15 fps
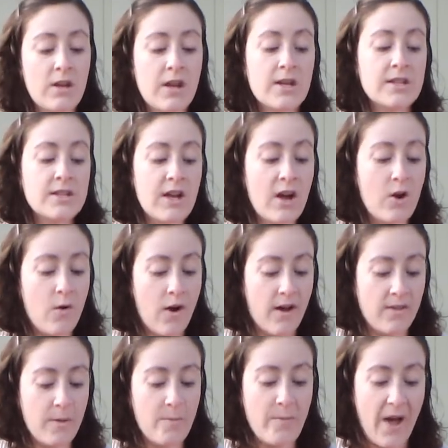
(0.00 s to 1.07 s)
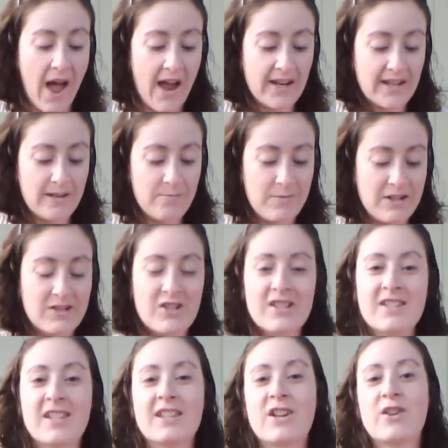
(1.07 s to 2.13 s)
So on the back it
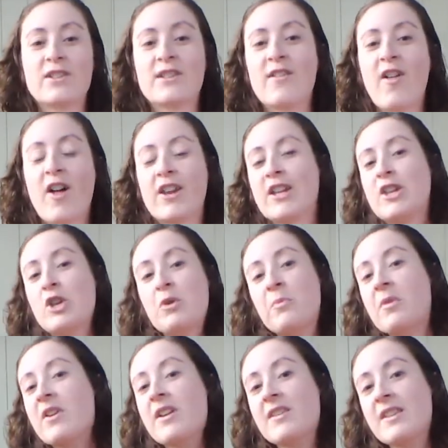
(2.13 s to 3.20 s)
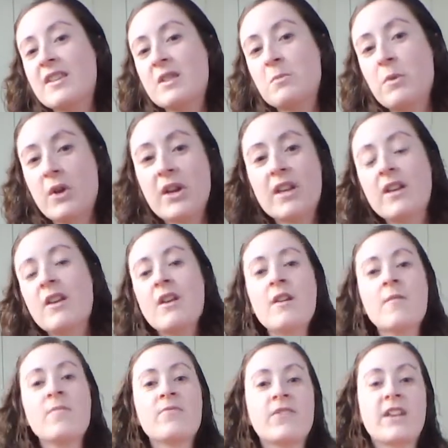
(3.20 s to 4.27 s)
mentions that there is a lot of humor in this book,
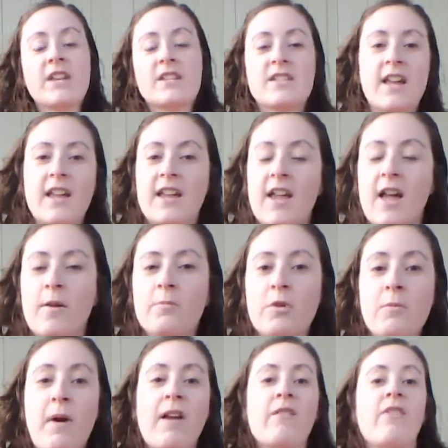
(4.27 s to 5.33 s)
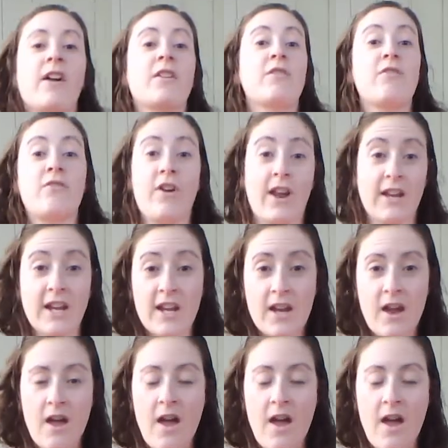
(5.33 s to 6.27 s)
things that you might find funny.